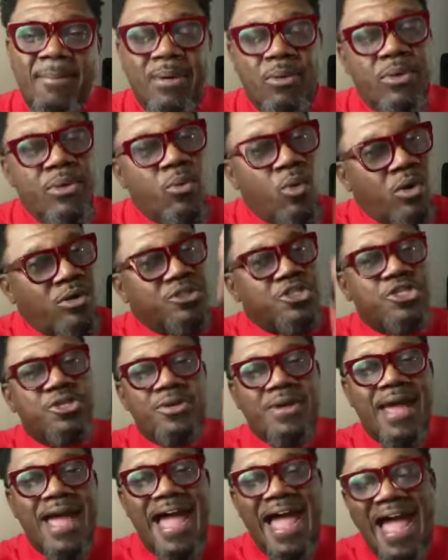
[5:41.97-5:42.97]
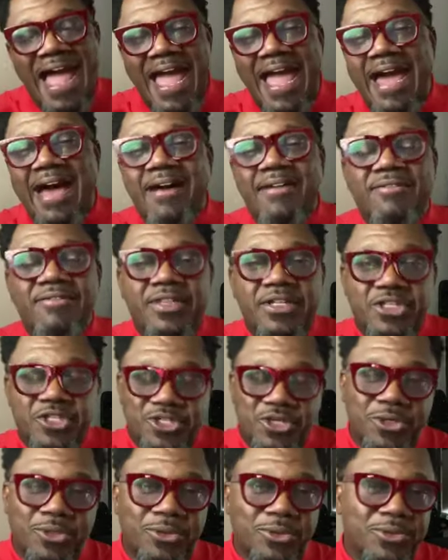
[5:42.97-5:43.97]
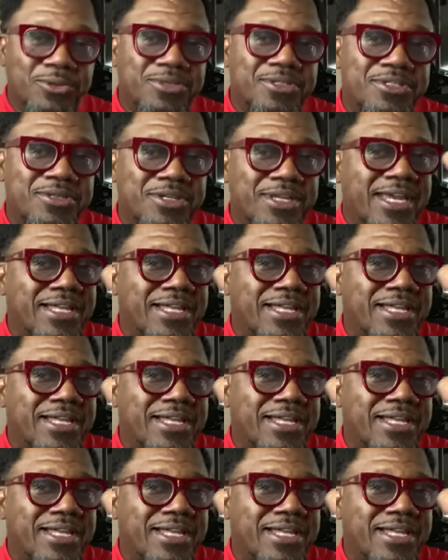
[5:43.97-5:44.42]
But we want you to have the tools.